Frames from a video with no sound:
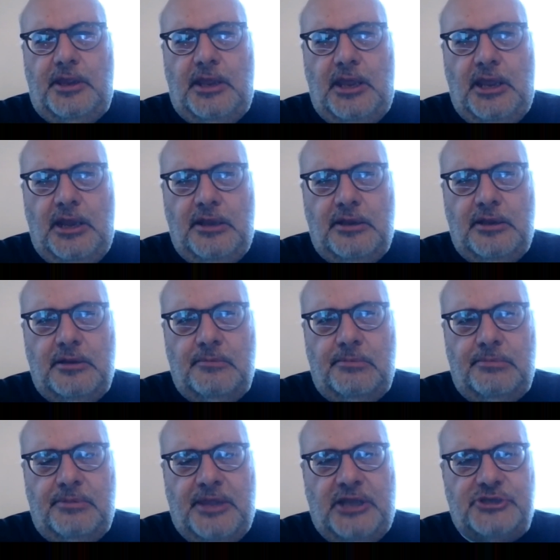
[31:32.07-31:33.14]
in
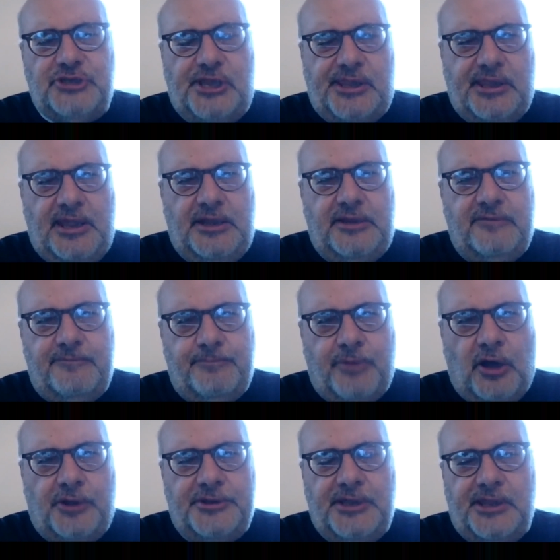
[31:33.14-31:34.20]
legislative
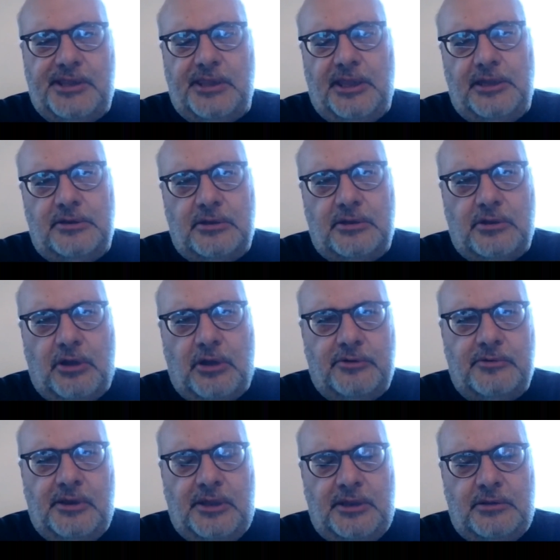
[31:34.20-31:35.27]
bodies like the
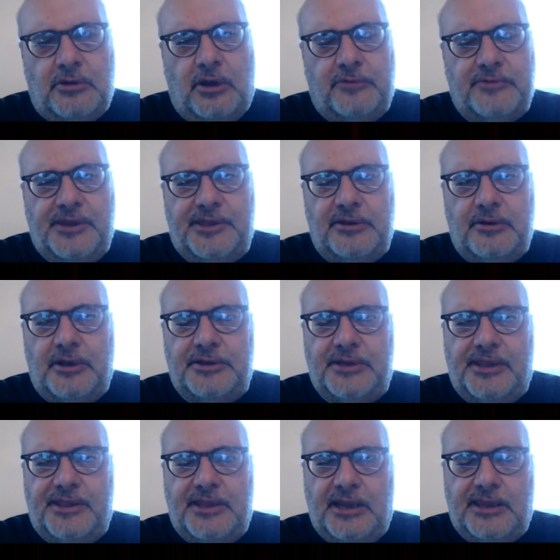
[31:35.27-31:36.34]
Congress in the
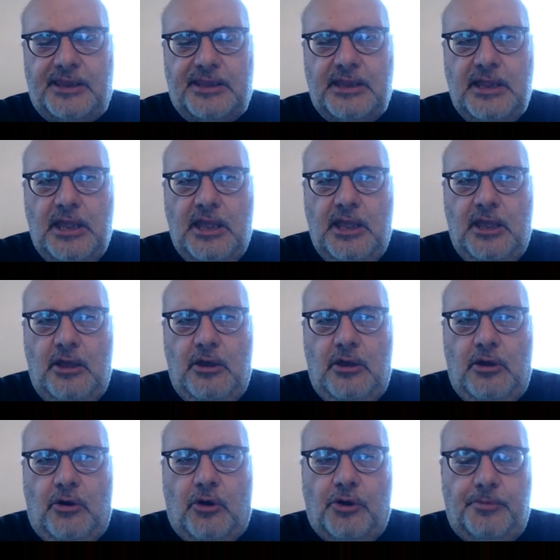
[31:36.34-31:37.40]
United States,
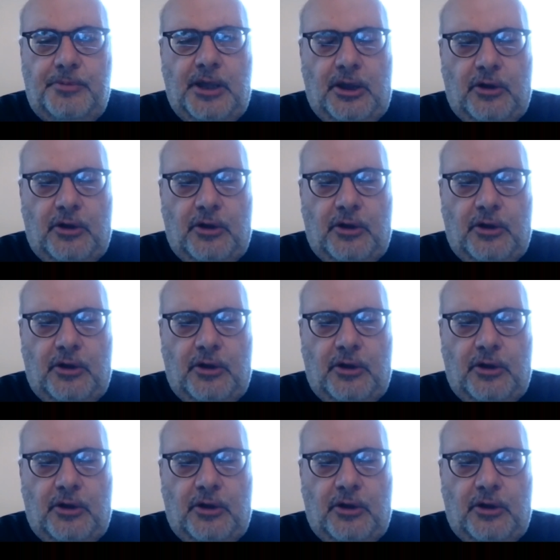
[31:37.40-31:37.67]
or